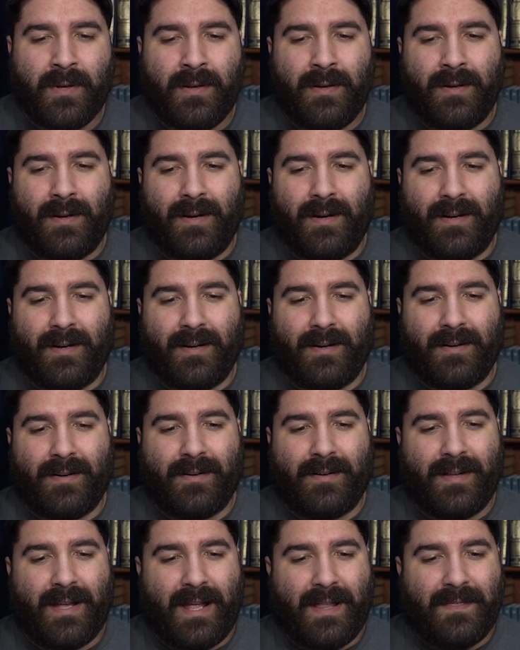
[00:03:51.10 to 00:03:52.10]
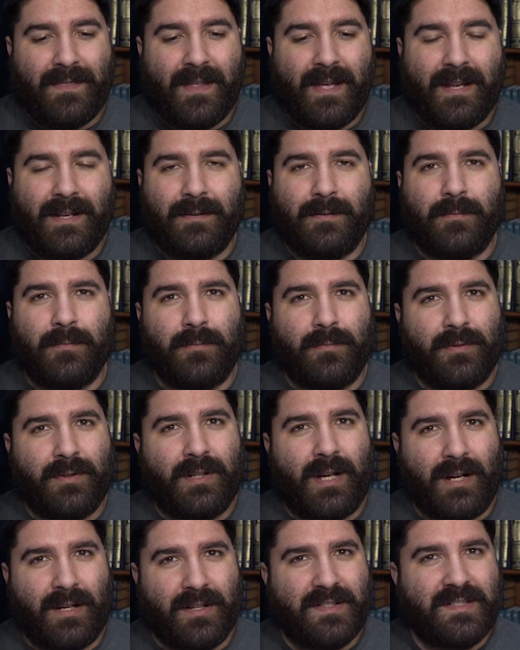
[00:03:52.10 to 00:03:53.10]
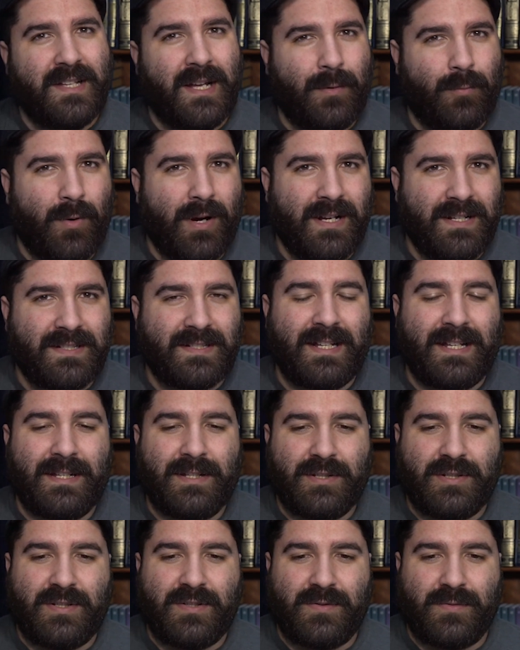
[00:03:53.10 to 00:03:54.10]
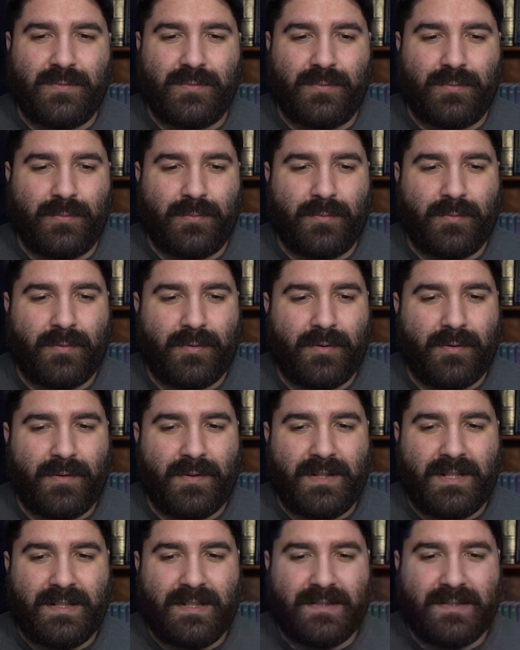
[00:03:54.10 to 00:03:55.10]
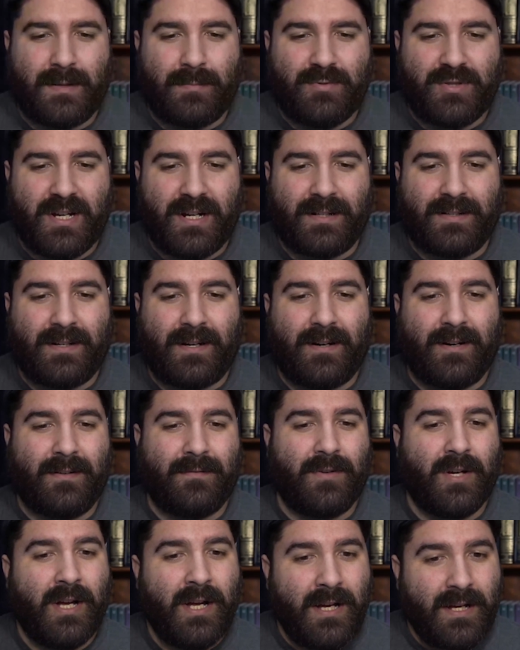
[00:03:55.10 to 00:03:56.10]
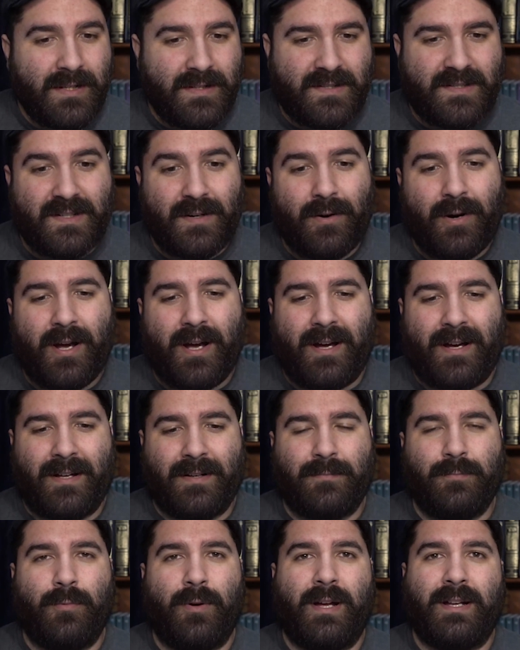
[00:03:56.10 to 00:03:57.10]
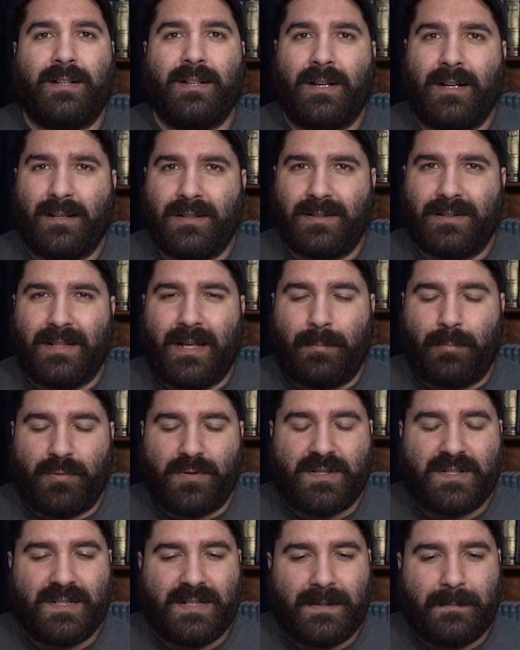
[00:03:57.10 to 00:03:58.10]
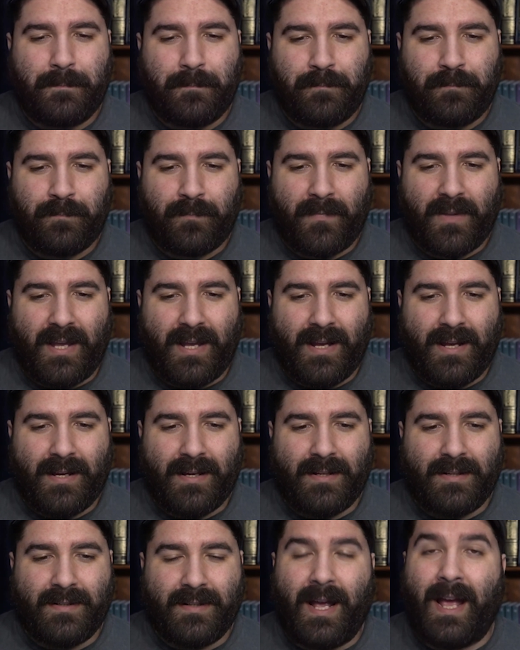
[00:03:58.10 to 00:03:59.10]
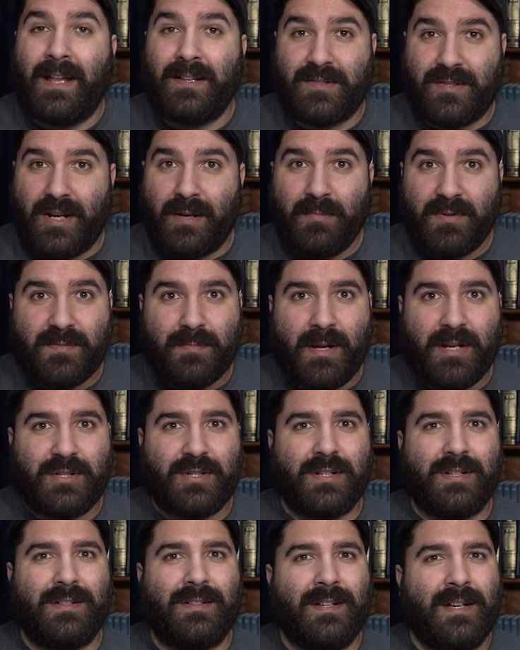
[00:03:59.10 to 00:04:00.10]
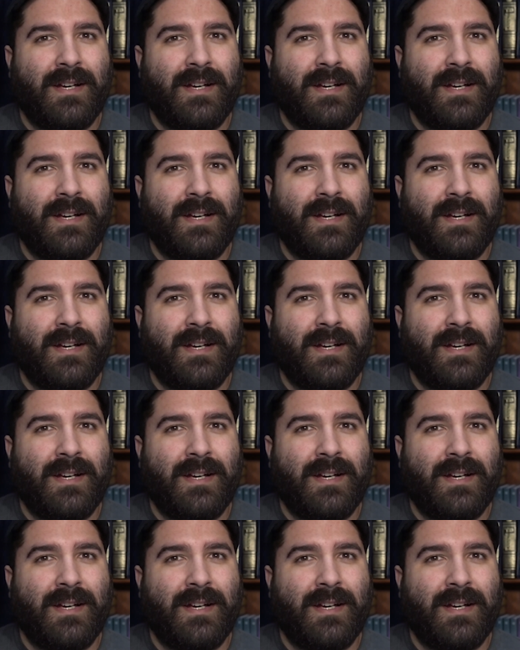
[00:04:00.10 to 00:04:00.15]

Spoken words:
and then kind of segues into the subject of Sara'at, right? Leprosy. And as Seamus mentioned,